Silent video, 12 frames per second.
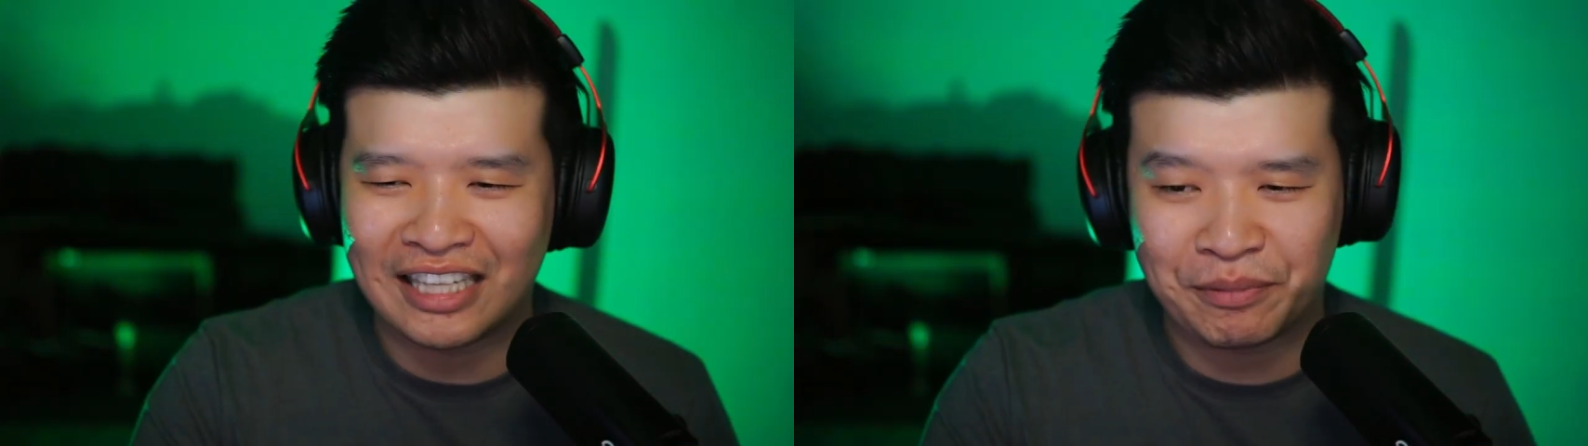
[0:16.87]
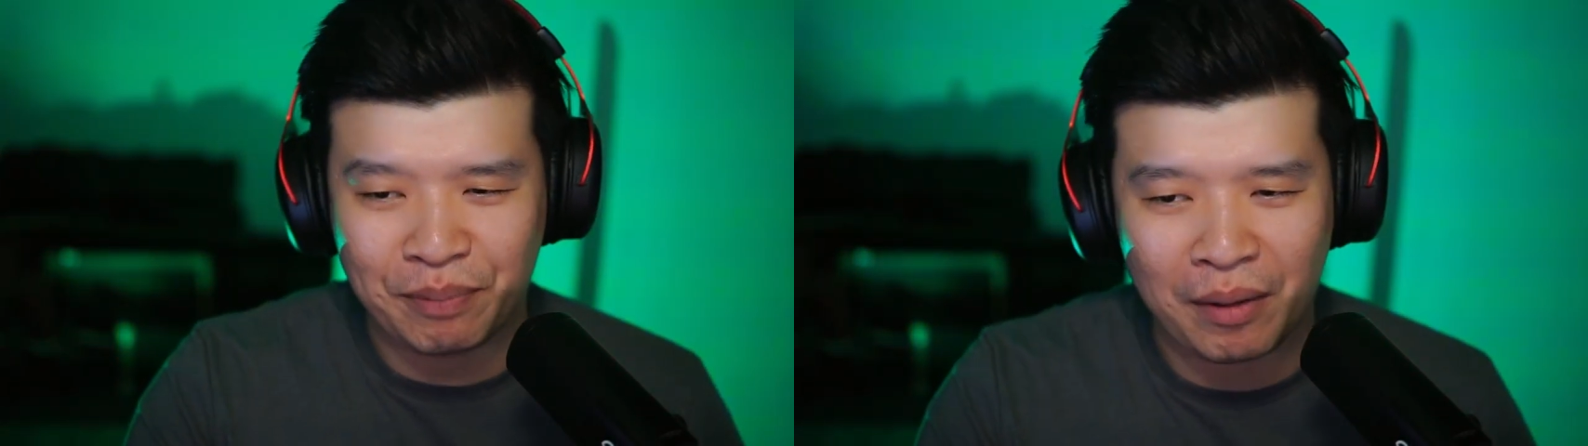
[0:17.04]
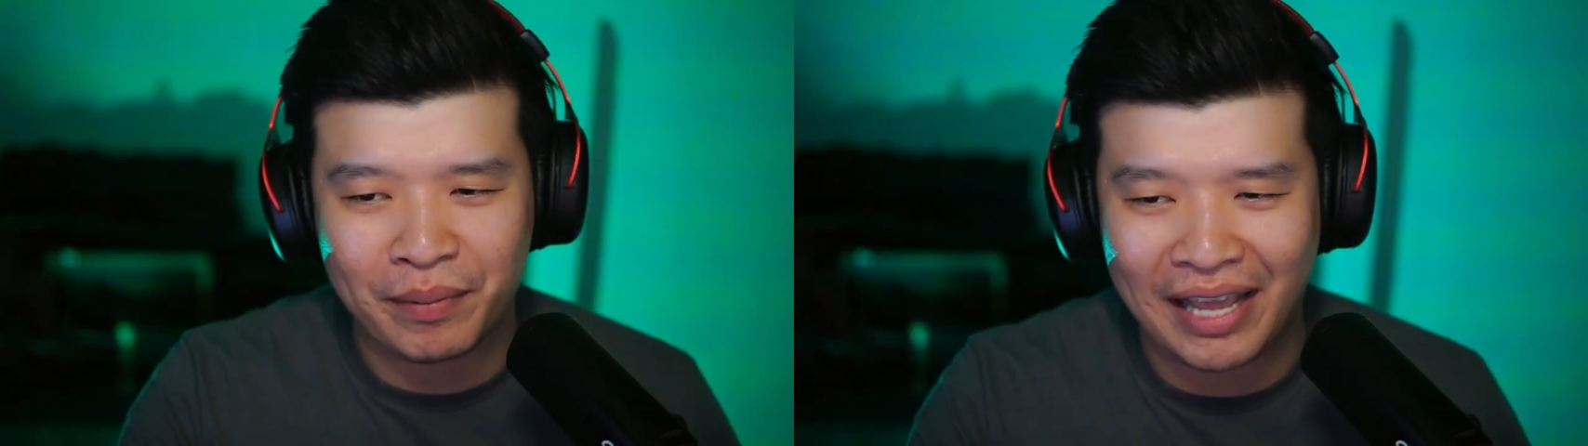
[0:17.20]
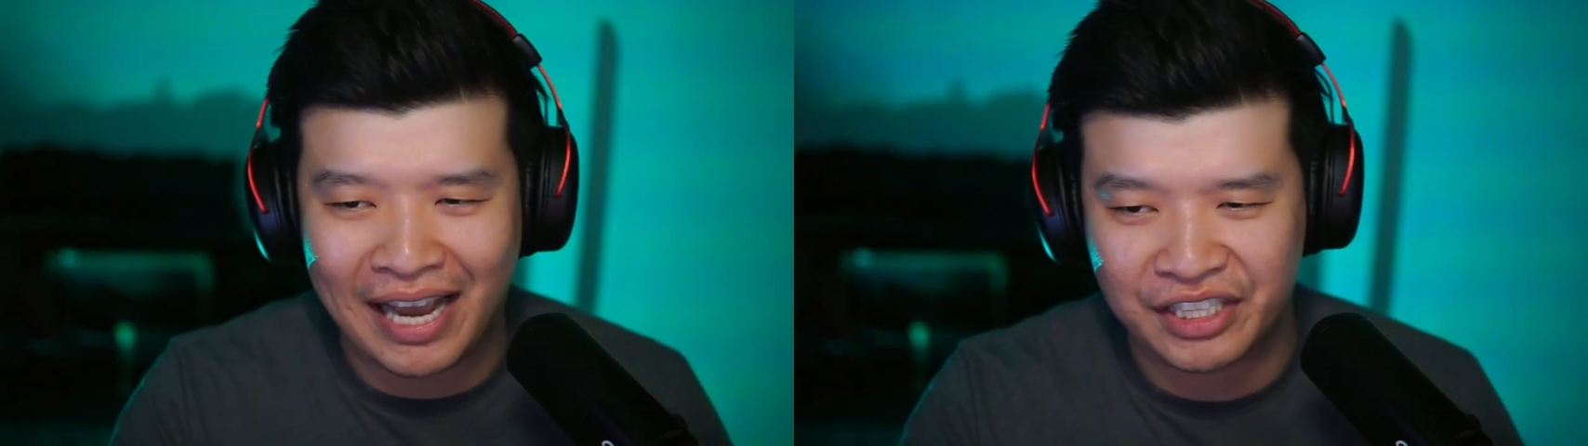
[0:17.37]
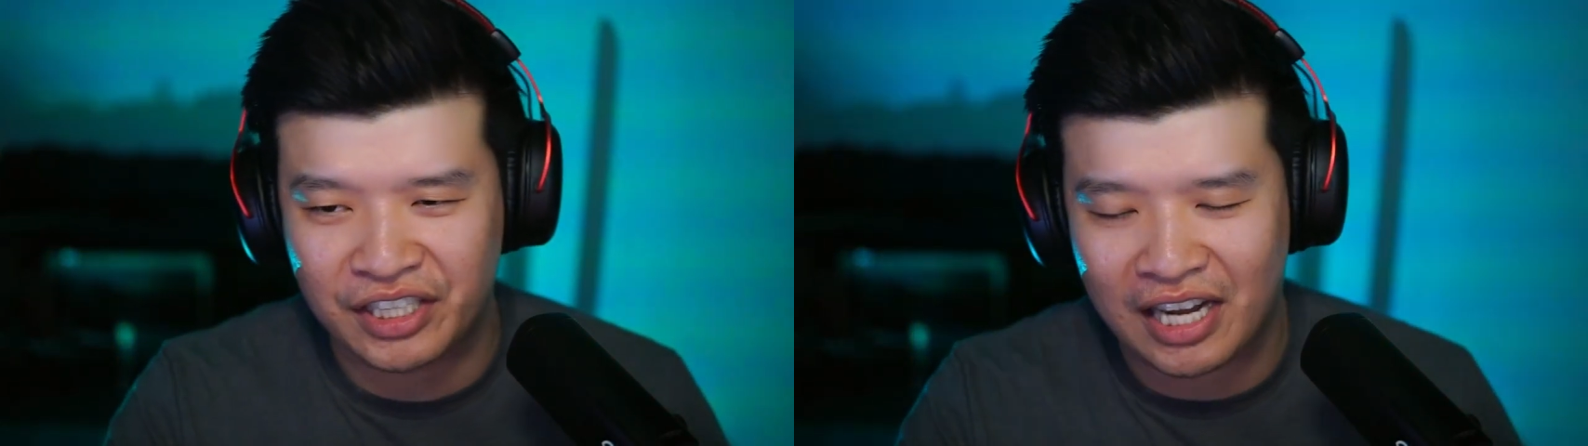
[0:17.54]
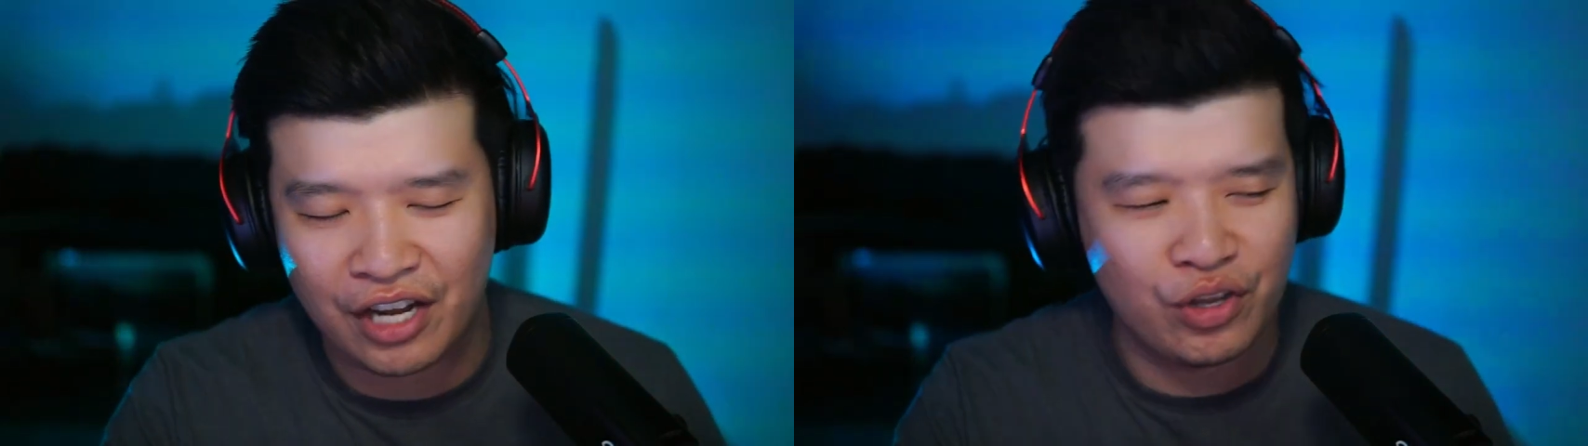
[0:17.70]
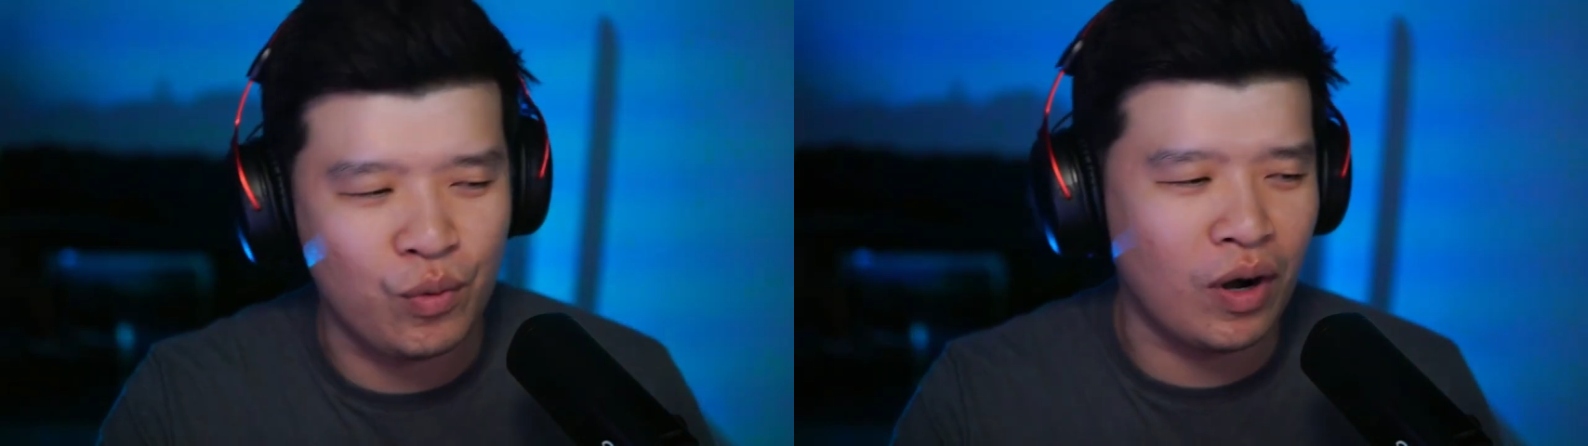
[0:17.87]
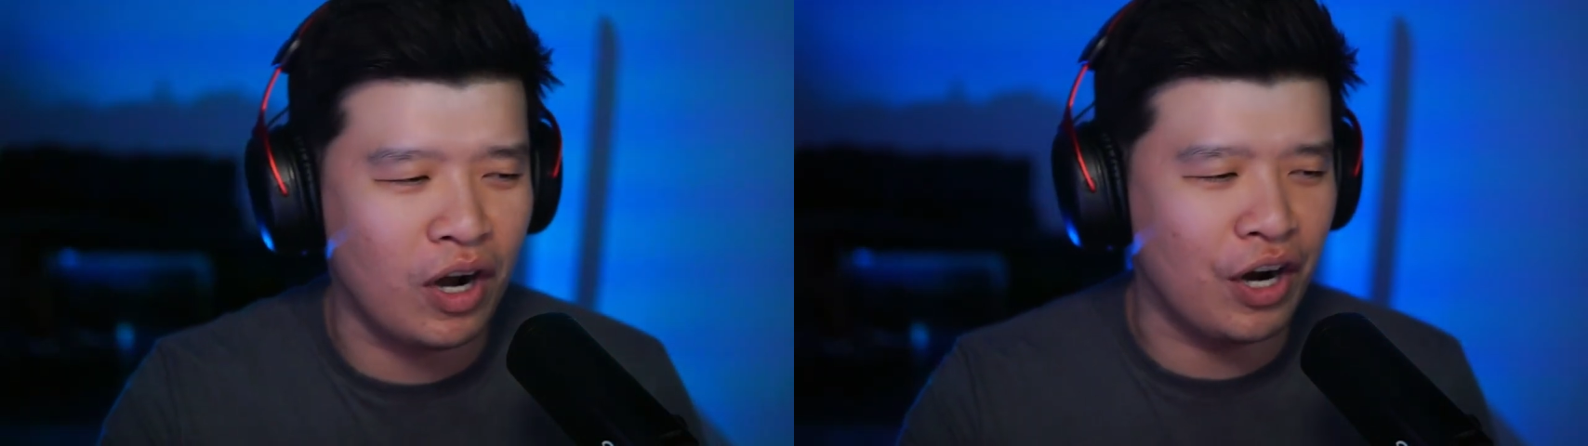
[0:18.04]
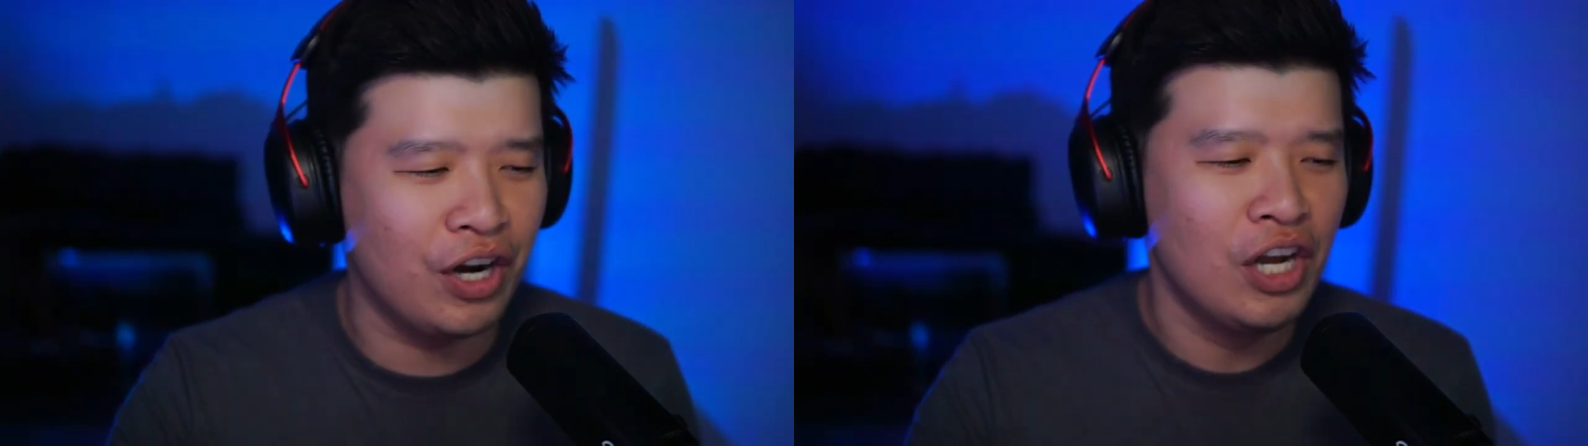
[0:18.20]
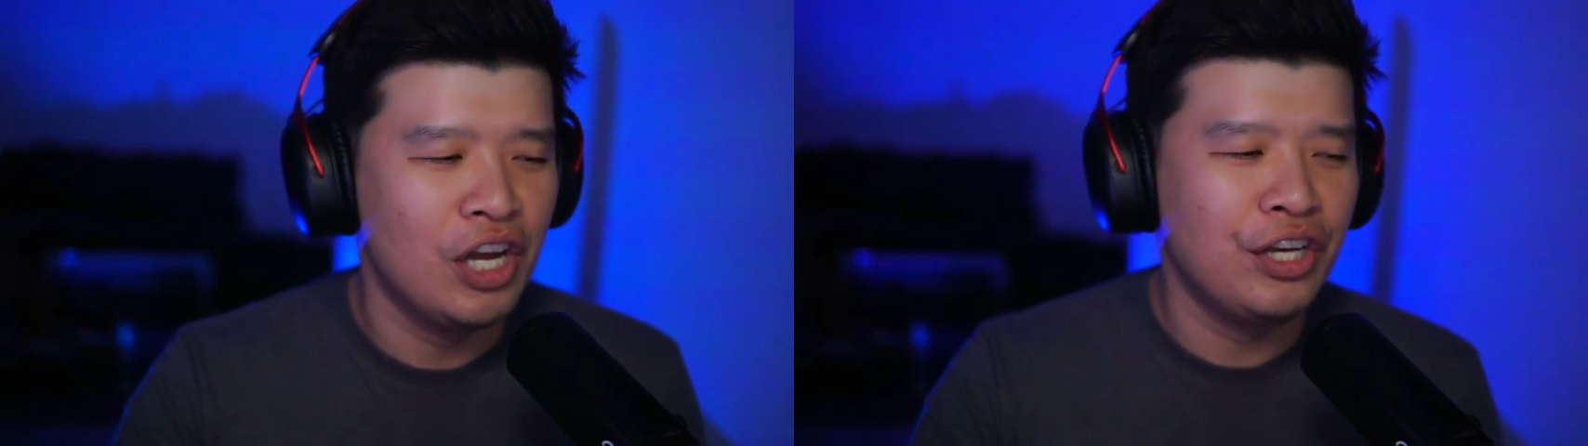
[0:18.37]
that's probably actually how you are.